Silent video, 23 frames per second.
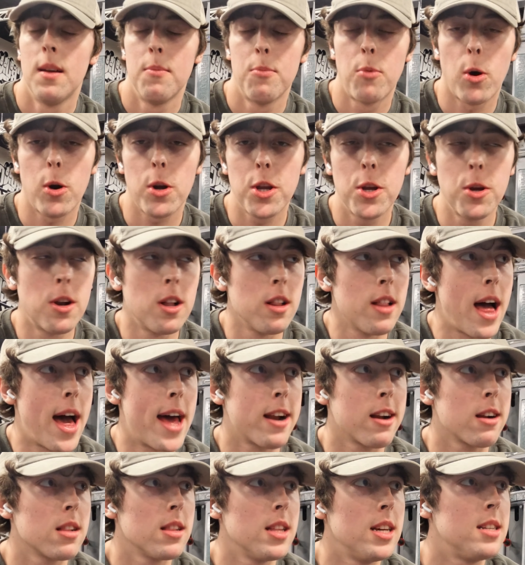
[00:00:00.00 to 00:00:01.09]
more
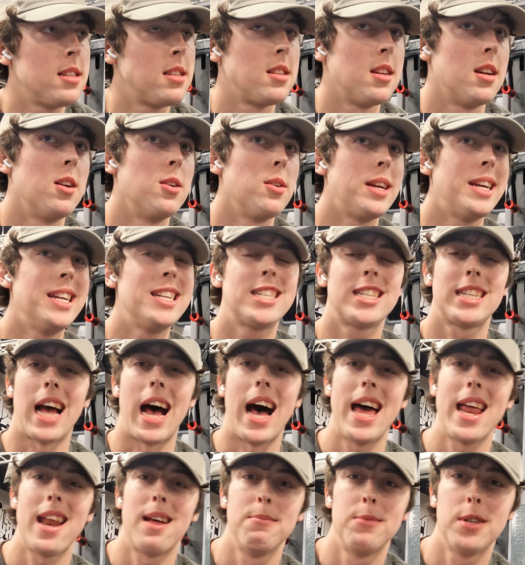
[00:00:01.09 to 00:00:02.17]
unilaterally, so each
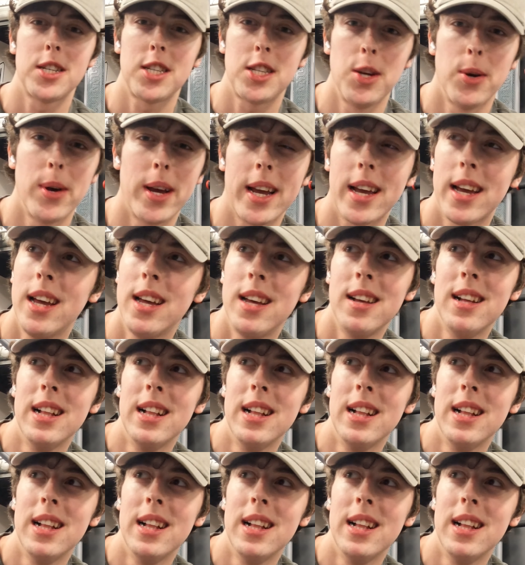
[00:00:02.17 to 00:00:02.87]
side I'm just doing